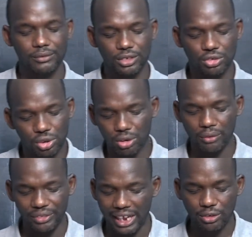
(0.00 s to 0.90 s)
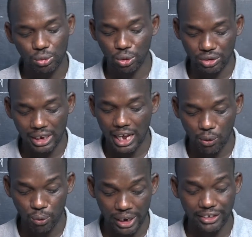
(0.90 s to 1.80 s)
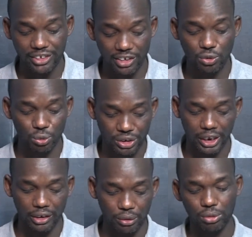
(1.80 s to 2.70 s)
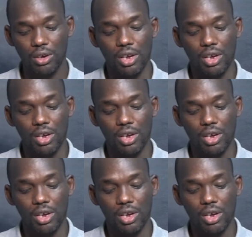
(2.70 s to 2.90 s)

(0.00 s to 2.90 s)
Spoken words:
So that's what I would like just to tell you.